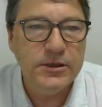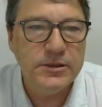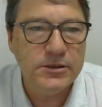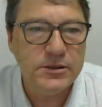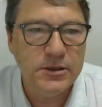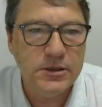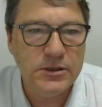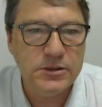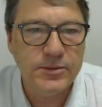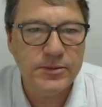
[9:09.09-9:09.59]

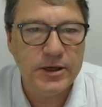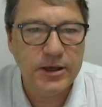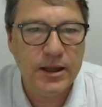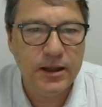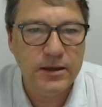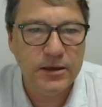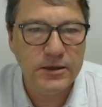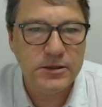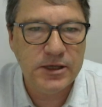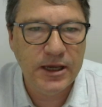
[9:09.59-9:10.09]
So here's my
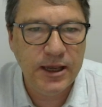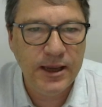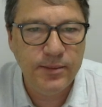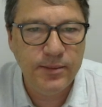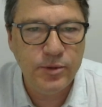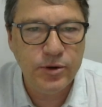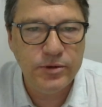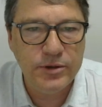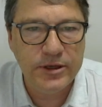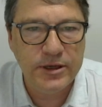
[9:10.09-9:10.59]
color
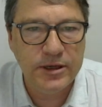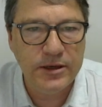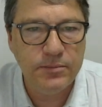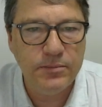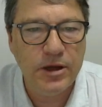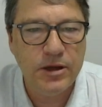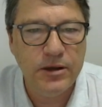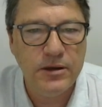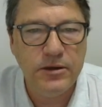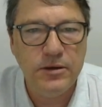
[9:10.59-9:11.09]
table, and
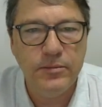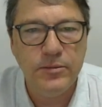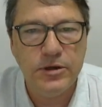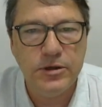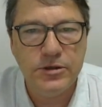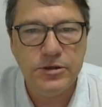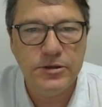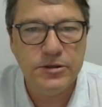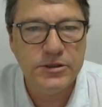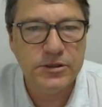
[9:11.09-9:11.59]
you
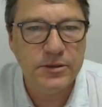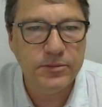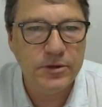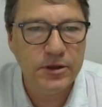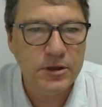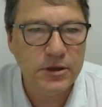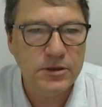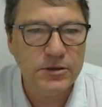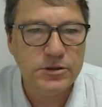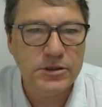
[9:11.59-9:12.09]
might choose
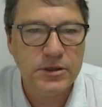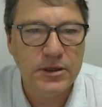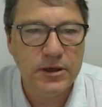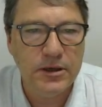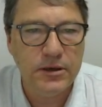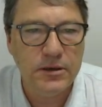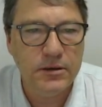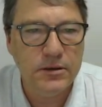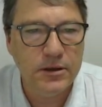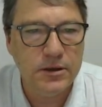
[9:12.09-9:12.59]
something else like